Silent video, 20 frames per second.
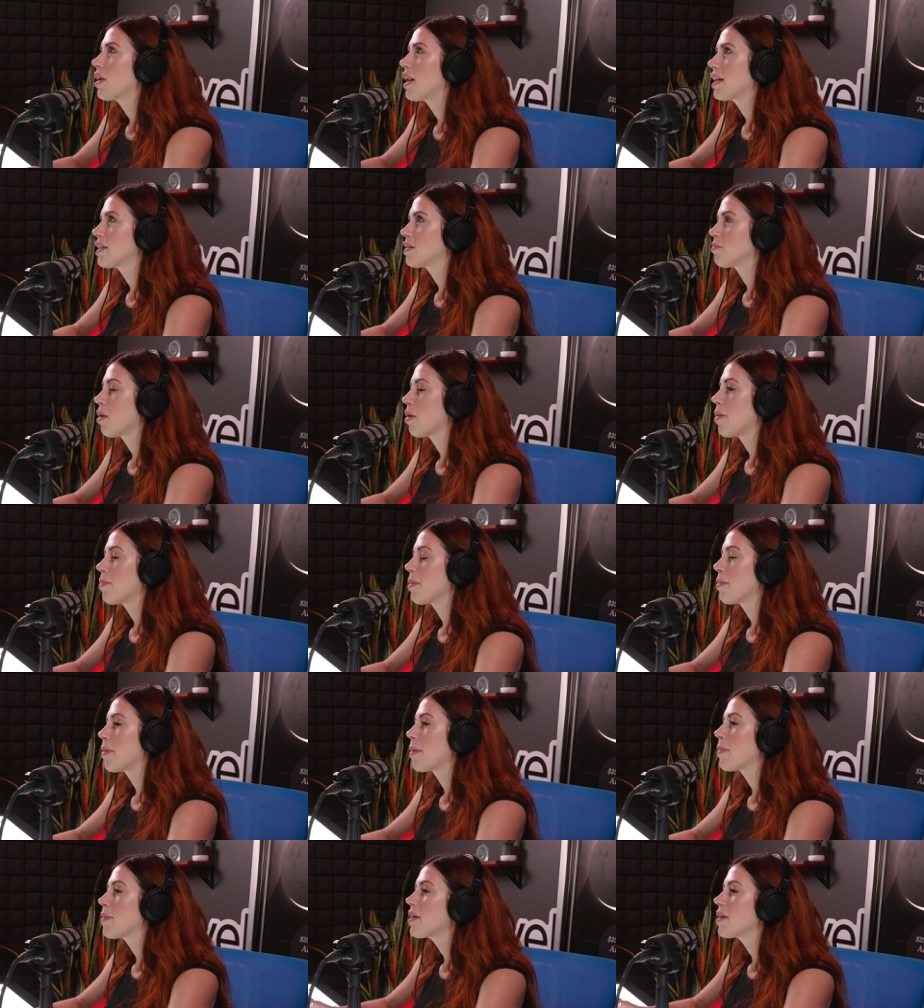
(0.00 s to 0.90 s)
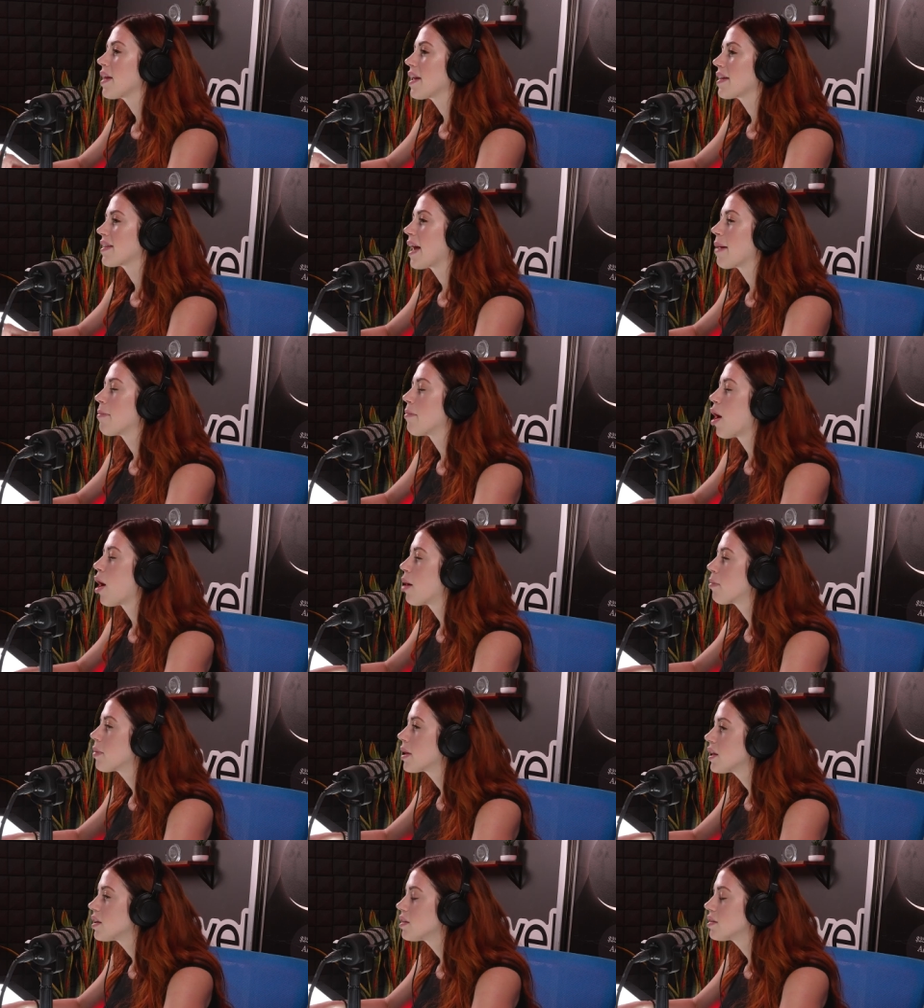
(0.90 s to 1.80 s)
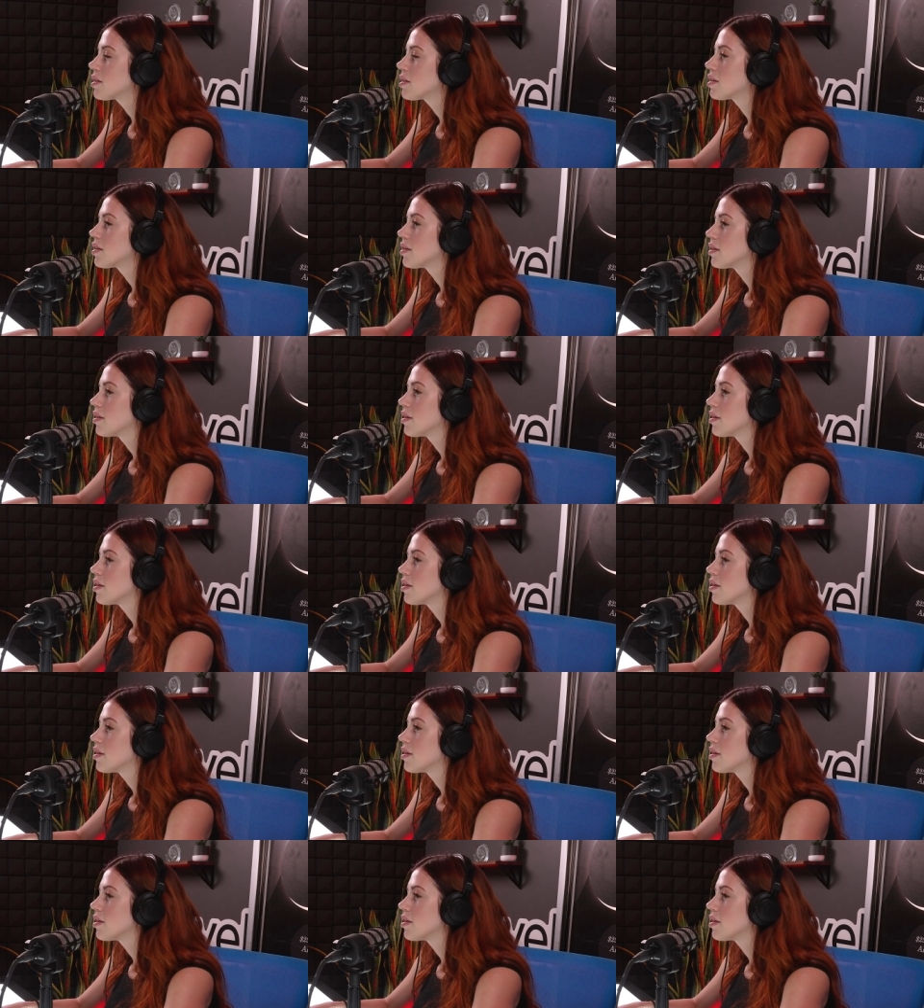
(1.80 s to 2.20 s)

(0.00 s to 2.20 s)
as mom, but maybe like that mom guilt